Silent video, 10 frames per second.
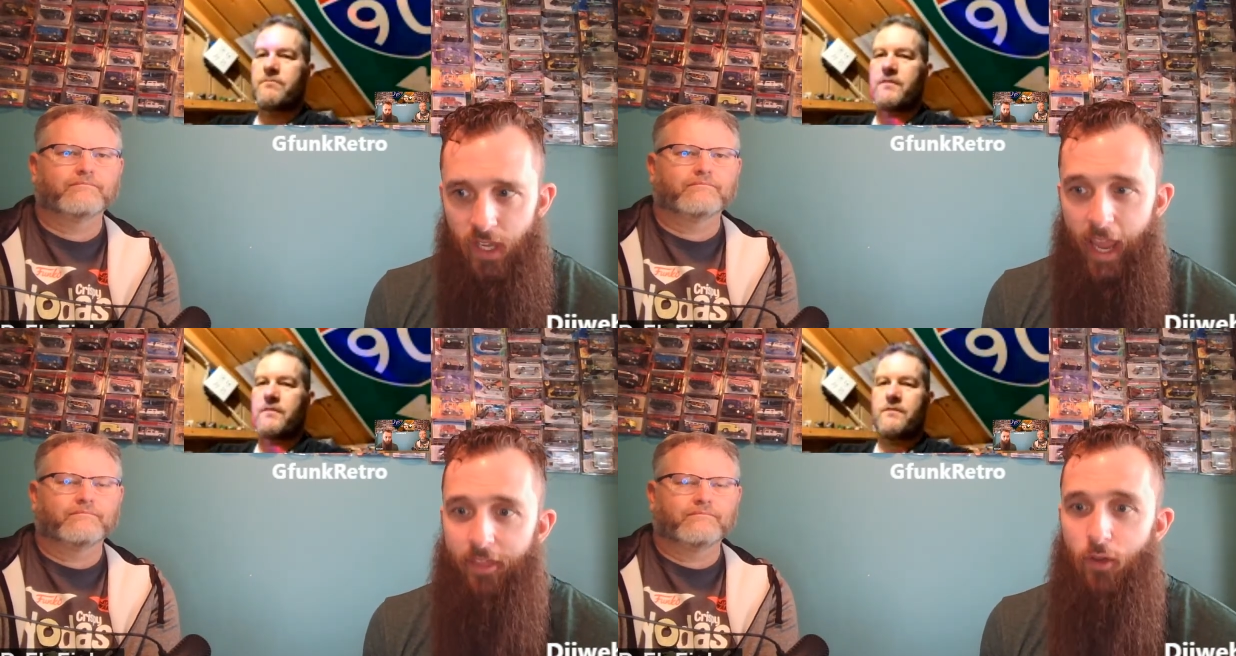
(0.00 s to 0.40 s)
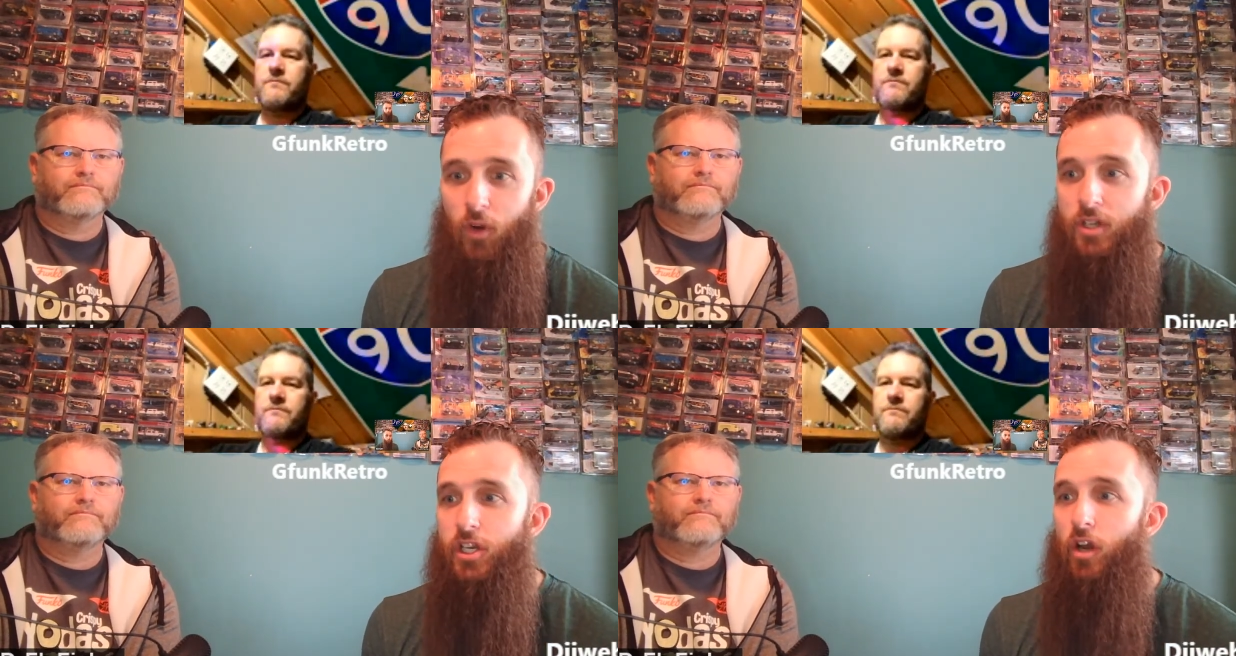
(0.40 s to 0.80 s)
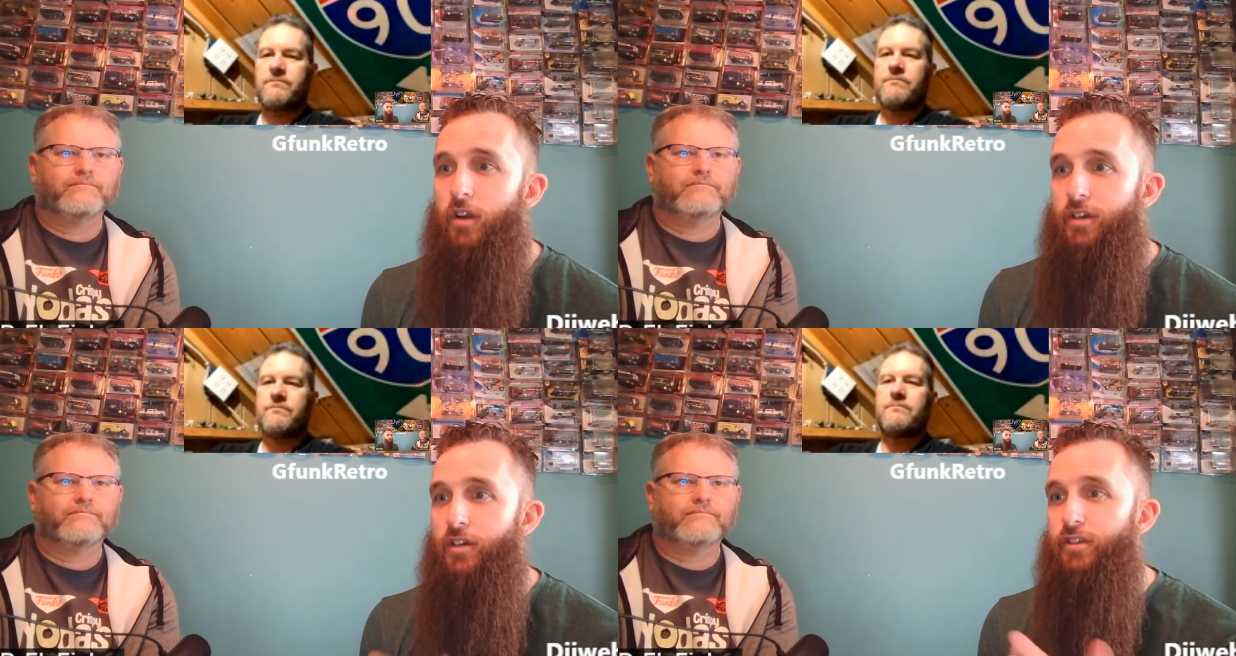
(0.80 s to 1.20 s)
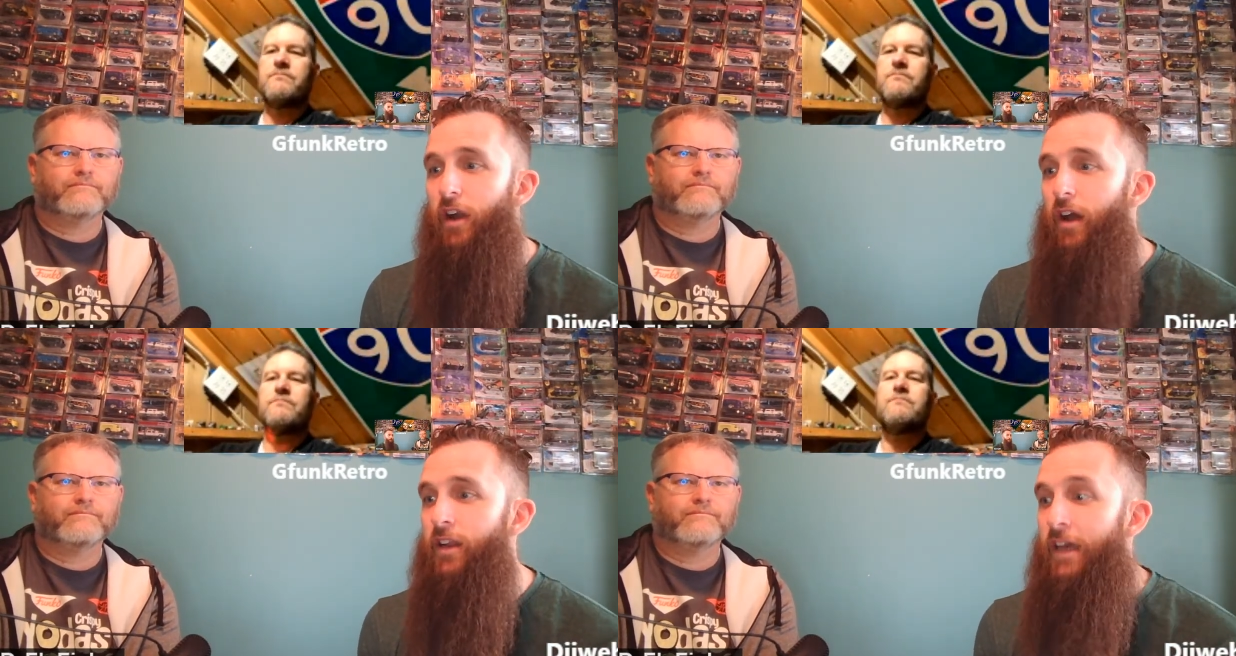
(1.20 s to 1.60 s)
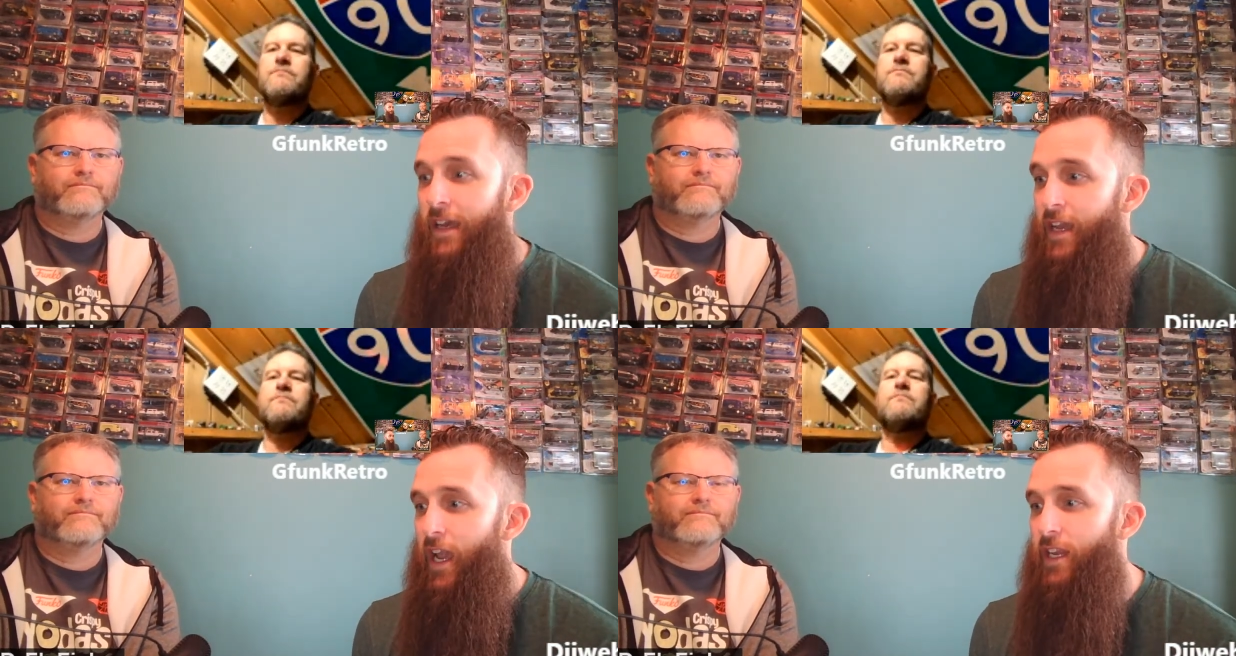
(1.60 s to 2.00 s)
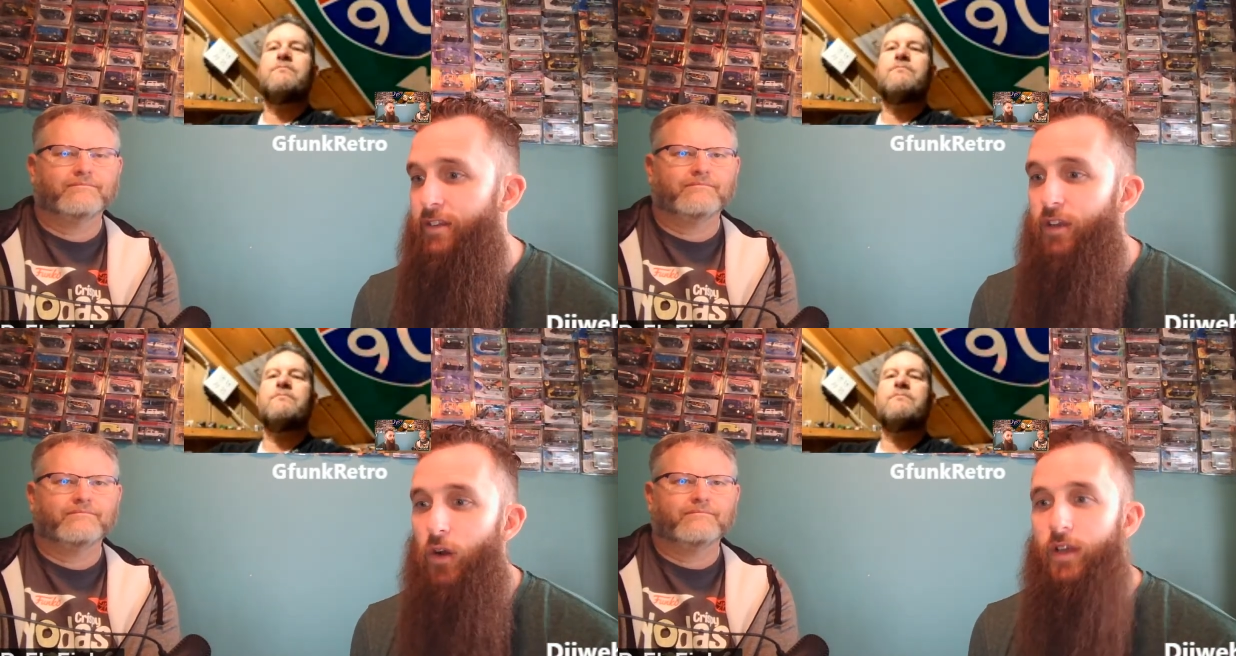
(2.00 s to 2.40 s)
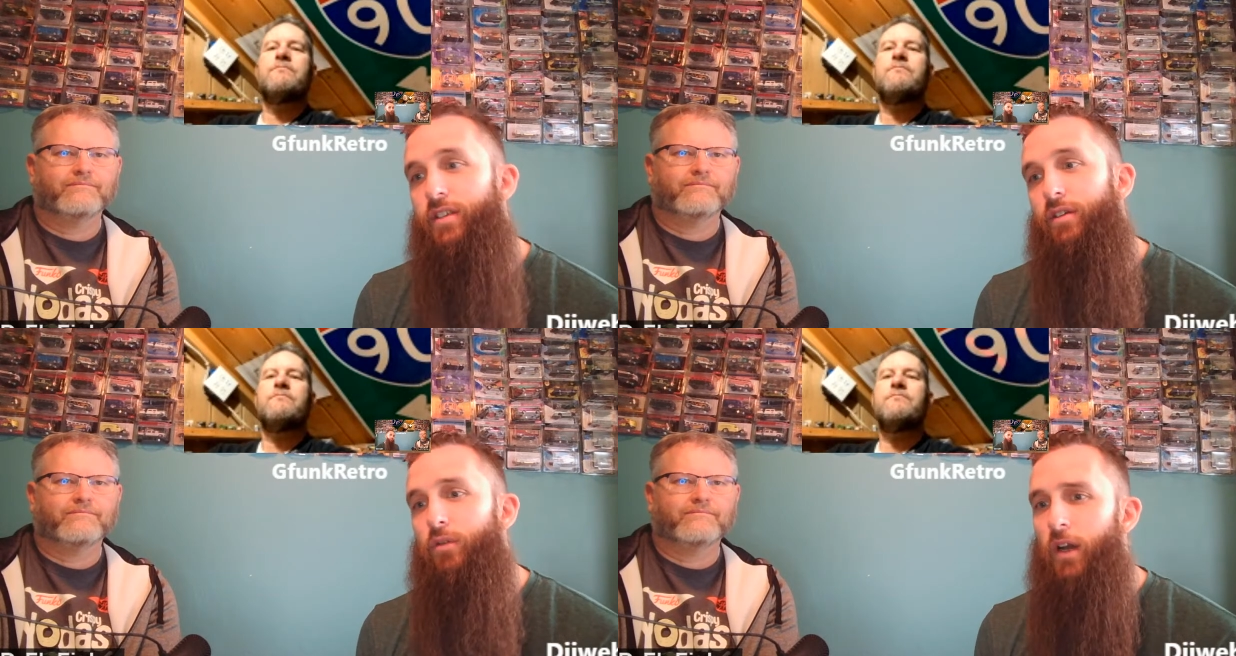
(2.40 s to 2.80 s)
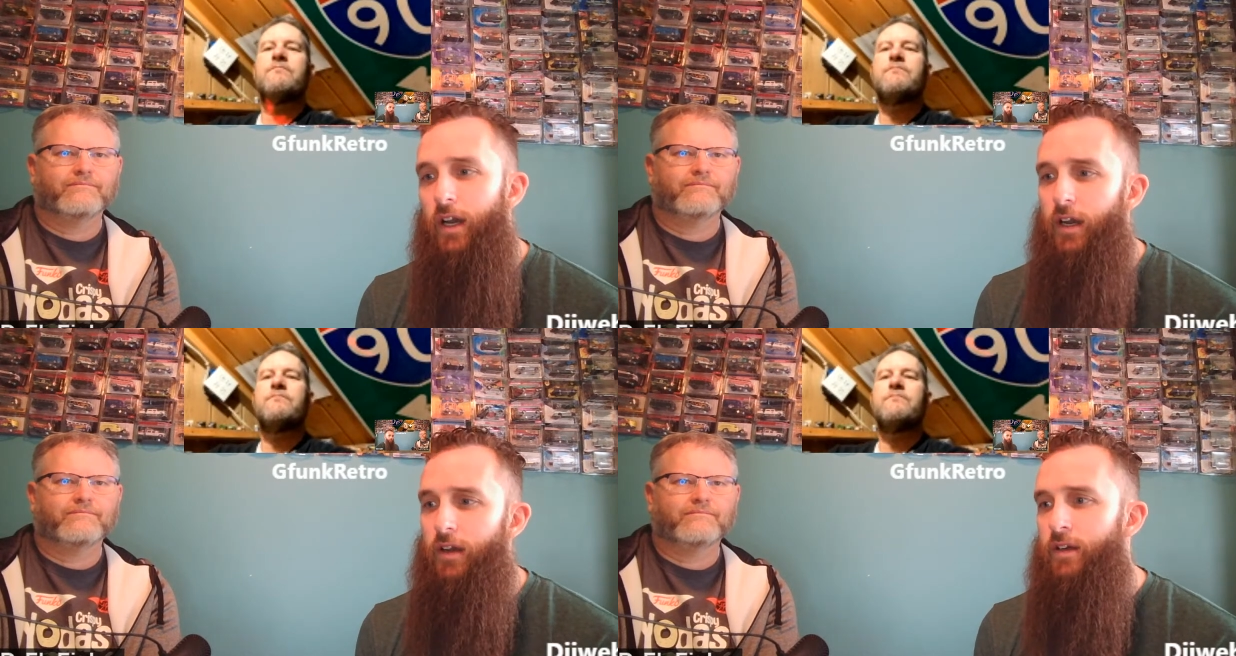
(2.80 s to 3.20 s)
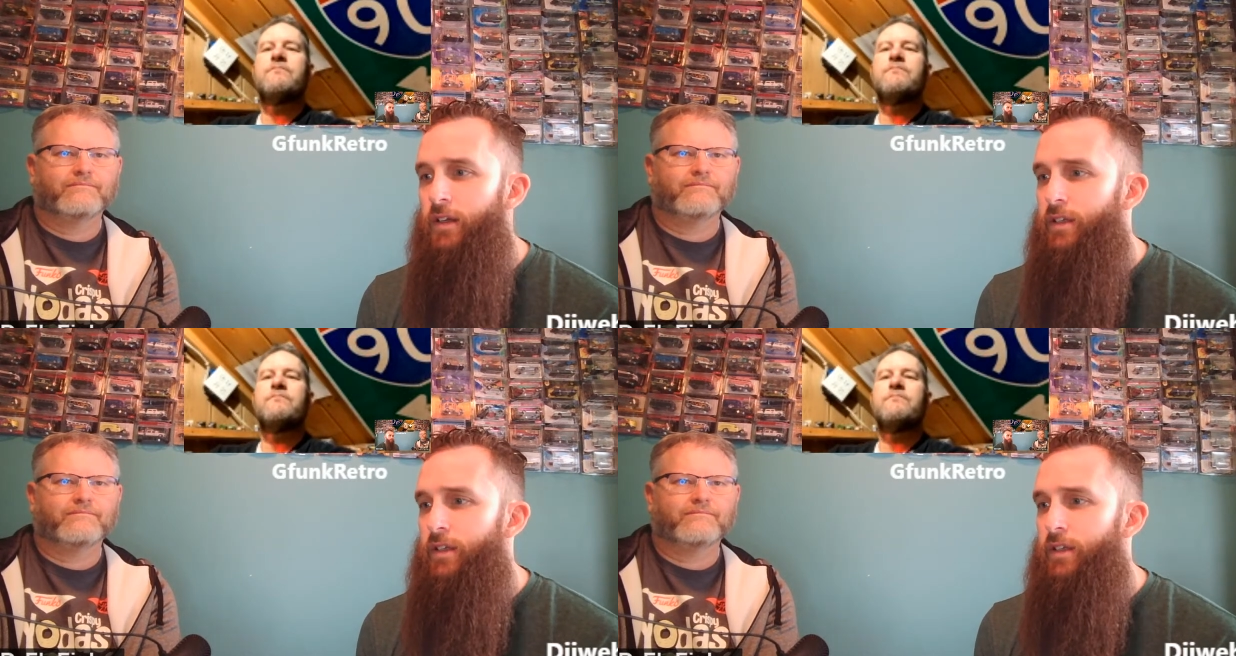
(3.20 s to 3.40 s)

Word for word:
Speaker 1: And then once you know, he turns around and he's going to uh,